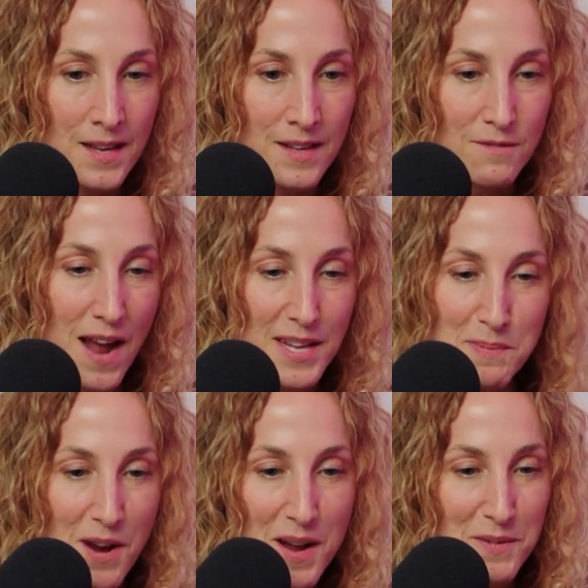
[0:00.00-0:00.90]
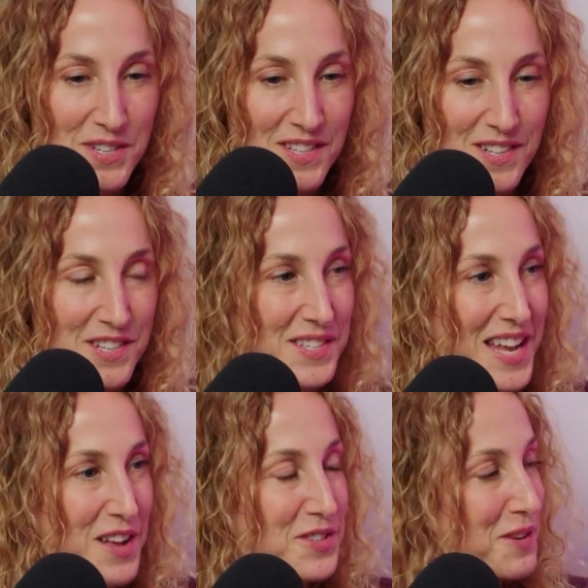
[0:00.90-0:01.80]
raspberry, which is a
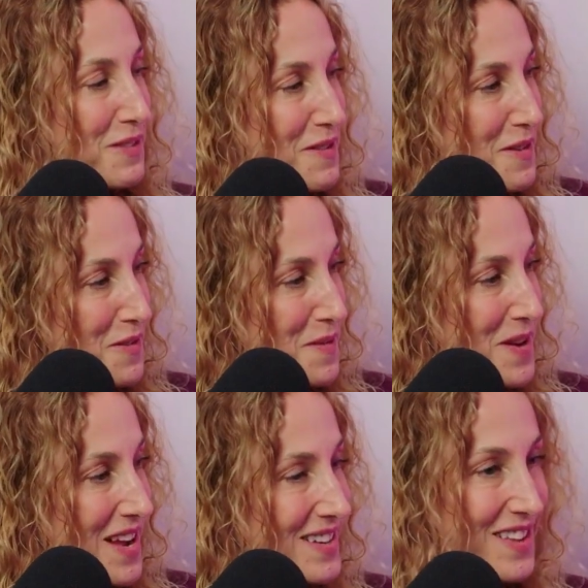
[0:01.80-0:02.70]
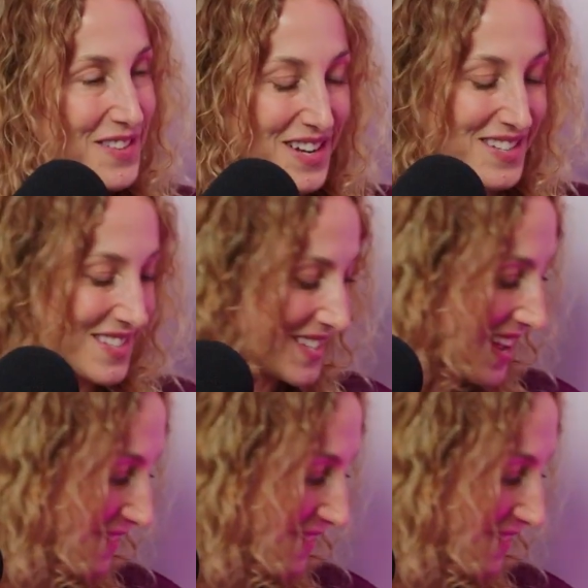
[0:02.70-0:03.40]
nostalgic flavor for me. Not that it doesn't have